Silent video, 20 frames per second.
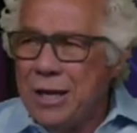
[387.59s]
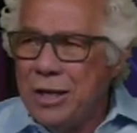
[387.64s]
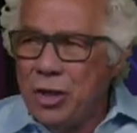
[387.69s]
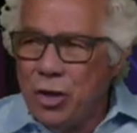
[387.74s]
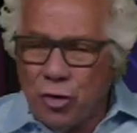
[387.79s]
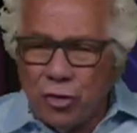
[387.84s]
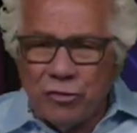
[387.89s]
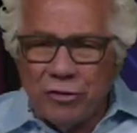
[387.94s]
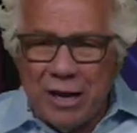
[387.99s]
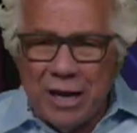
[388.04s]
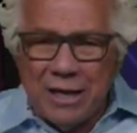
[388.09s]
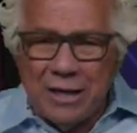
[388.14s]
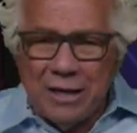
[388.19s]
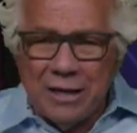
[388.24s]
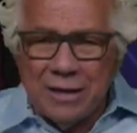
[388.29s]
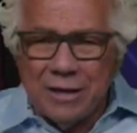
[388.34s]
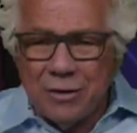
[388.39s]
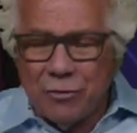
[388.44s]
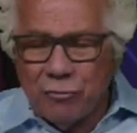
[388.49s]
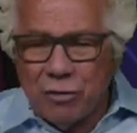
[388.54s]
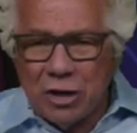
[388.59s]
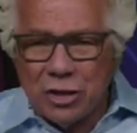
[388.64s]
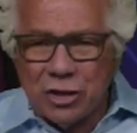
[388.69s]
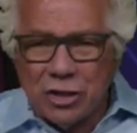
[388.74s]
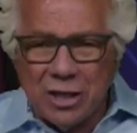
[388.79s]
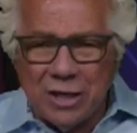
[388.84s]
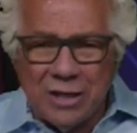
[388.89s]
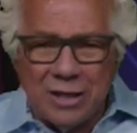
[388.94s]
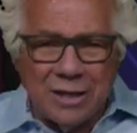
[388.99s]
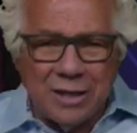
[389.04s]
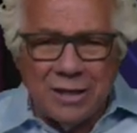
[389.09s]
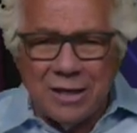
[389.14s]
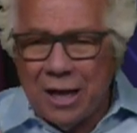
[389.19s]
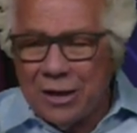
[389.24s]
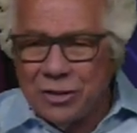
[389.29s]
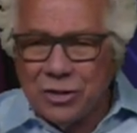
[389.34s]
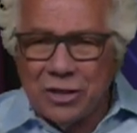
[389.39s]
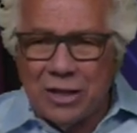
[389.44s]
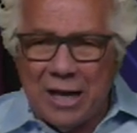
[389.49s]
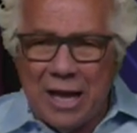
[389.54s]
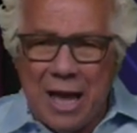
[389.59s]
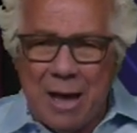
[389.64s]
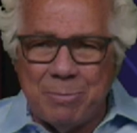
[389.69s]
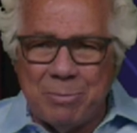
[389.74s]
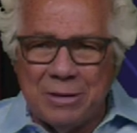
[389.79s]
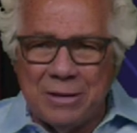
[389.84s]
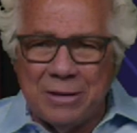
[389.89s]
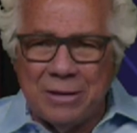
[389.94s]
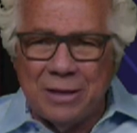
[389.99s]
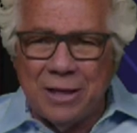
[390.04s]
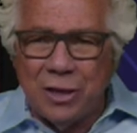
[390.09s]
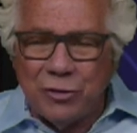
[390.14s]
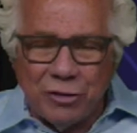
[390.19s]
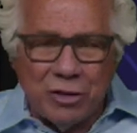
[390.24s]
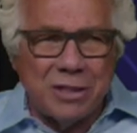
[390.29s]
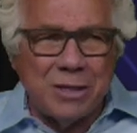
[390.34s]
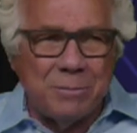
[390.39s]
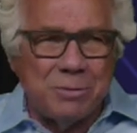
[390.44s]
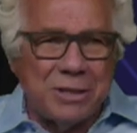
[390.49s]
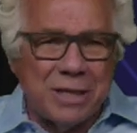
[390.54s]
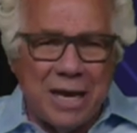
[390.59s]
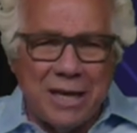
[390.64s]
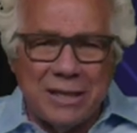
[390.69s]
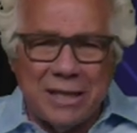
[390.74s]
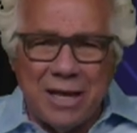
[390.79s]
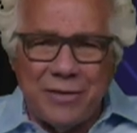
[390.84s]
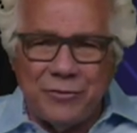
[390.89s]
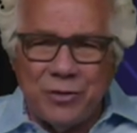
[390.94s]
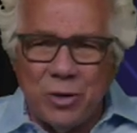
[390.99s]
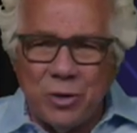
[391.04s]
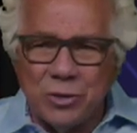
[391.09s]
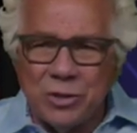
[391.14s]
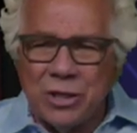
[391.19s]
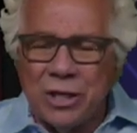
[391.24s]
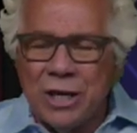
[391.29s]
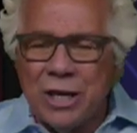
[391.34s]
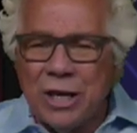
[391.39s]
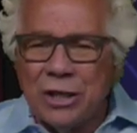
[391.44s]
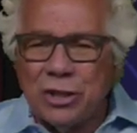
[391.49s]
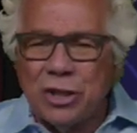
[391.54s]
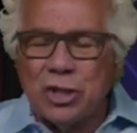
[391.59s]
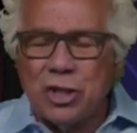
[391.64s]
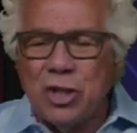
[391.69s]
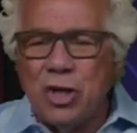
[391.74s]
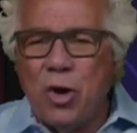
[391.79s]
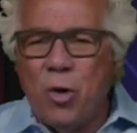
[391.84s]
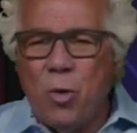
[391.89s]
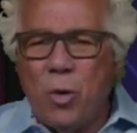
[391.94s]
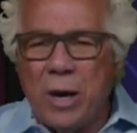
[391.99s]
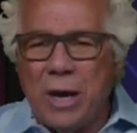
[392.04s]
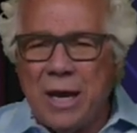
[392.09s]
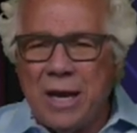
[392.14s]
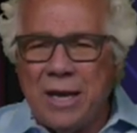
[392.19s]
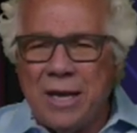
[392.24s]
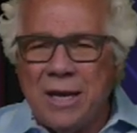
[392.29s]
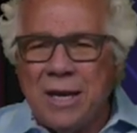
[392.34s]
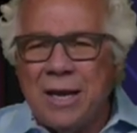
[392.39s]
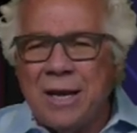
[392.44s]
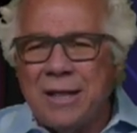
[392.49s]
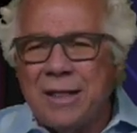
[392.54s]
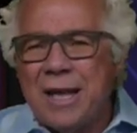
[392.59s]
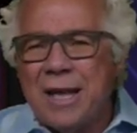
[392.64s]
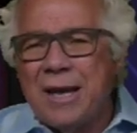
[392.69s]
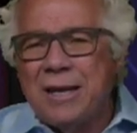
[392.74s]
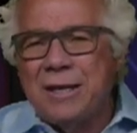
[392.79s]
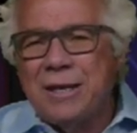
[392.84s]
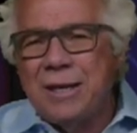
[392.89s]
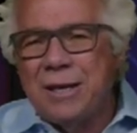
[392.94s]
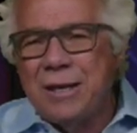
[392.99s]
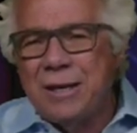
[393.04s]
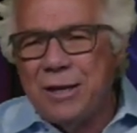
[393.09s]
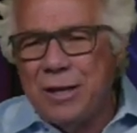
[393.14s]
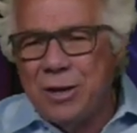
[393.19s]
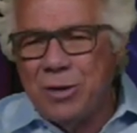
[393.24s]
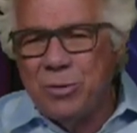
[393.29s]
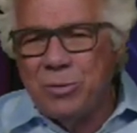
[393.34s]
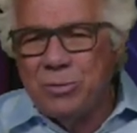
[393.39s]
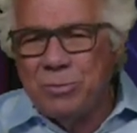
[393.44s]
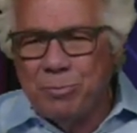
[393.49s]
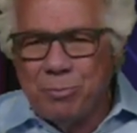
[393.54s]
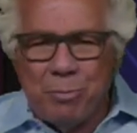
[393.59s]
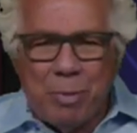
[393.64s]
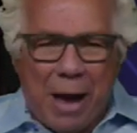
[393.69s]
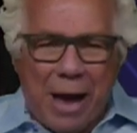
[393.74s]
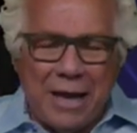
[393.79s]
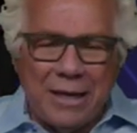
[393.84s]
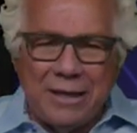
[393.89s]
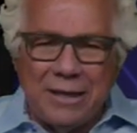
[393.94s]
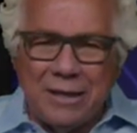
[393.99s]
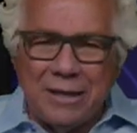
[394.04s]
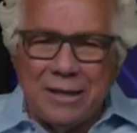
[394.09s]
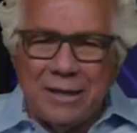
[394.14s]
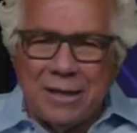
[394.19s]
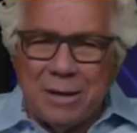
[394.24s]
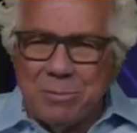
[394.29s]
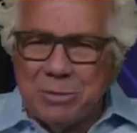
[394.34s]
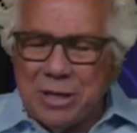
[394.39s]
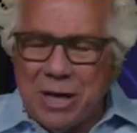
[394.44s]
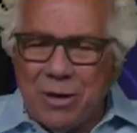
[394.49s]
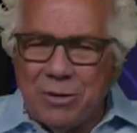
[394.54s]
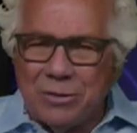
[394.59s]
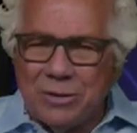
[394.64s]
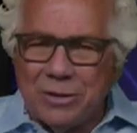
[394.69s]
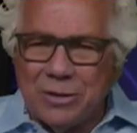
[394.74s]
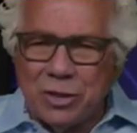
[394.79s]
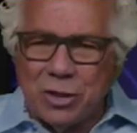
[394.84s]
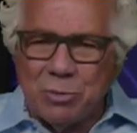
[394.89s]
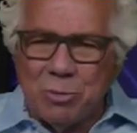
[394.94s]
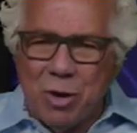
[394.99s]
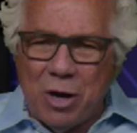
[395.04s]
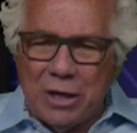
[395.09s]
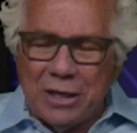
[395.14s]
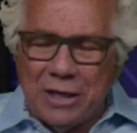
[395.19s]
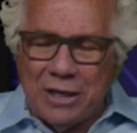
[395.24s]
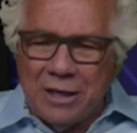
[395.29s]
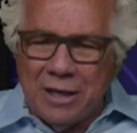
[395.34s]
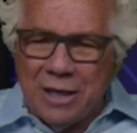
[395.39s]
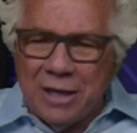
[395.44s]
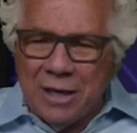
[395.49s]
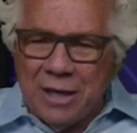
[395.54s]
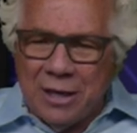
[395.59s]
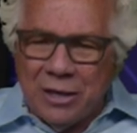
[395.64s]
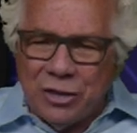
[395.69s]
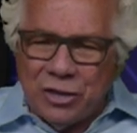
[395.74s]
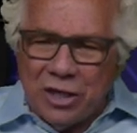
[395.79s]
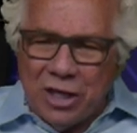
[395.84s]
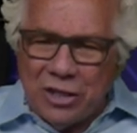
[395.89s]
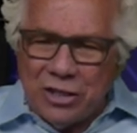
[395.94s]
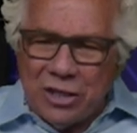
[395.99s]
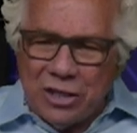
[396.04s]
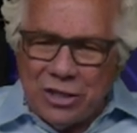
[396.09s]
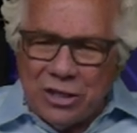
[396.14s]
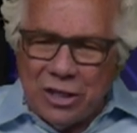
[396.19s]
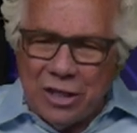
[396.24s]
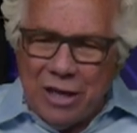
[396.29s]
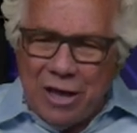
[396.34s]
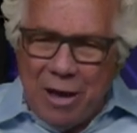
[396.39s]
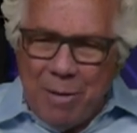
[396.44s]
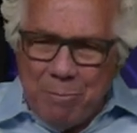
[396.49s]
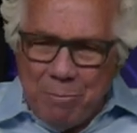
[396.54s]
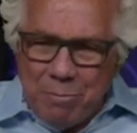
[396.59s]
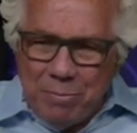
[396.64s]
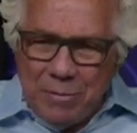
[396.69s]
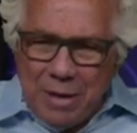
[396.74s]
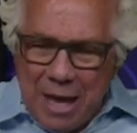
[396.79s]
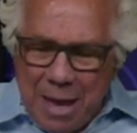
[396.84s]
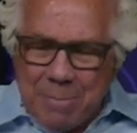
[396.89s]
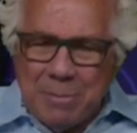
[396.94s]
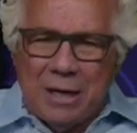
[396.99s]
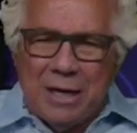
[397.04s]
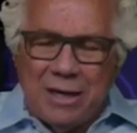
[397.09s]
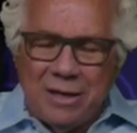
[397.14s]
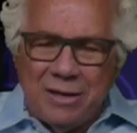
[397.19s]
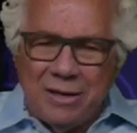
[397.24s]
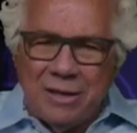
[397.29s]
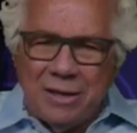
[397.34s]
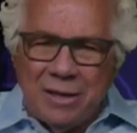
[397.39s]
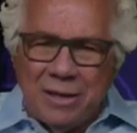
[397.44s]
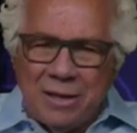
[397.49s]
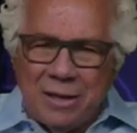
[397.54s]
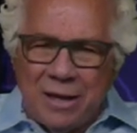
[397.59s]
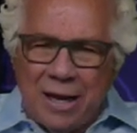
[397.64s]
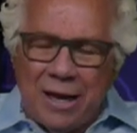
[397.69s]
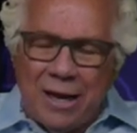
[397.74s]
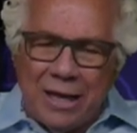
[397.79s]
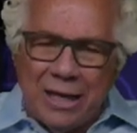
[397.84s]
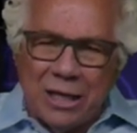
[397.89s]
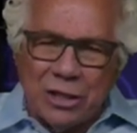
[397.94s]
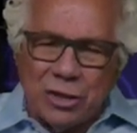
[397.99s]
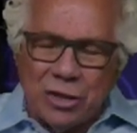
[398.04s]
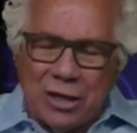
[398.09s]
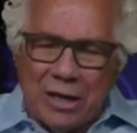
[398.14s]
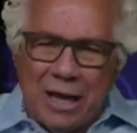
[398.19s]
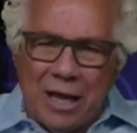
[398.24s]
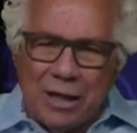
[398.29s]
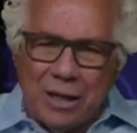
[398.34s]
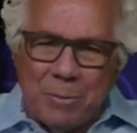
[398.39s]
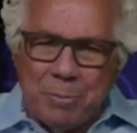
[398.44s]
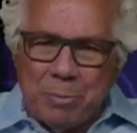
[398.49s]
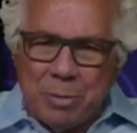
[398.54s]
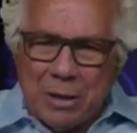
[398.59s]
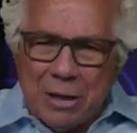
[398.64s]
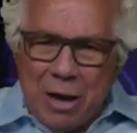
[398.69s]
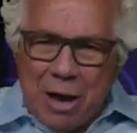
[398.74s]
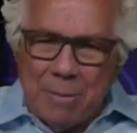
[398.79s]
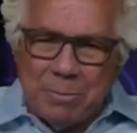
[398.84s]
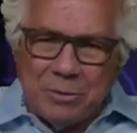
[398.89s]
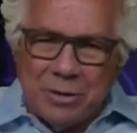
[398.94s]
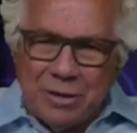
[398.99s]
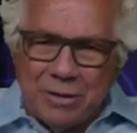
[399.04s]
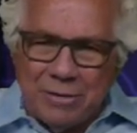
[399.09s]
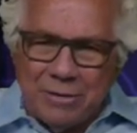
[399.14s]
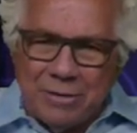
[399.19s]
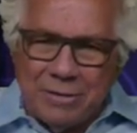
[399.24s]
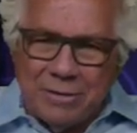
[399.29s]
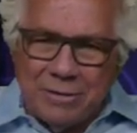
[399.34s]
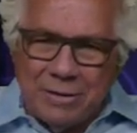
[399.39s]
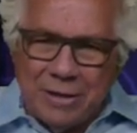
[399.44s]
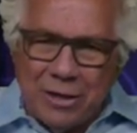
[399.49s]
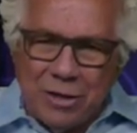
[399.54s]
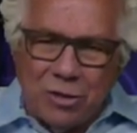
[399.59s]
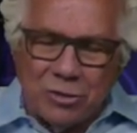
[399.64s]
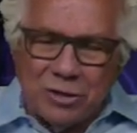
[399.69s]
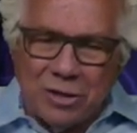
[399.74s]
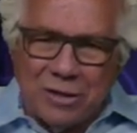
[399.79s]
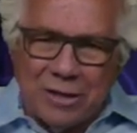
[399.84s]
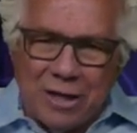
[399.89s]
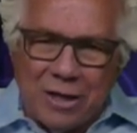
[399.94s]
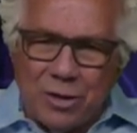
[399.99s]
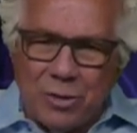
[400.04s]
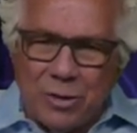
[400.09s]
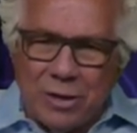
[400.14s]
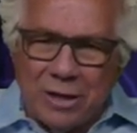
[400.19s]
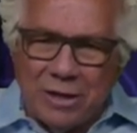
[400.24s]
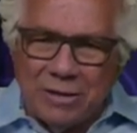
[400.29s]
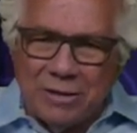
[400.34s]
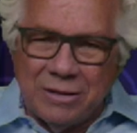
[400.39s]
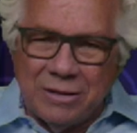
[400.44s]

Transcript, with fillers: Ukraine, Russia, nothing's going to happen. And the reason I'm saying that, folks, there's no way that you Biden comes out this morning, says it's um, imminent, and then gets on a helicopter and goes to Delaware,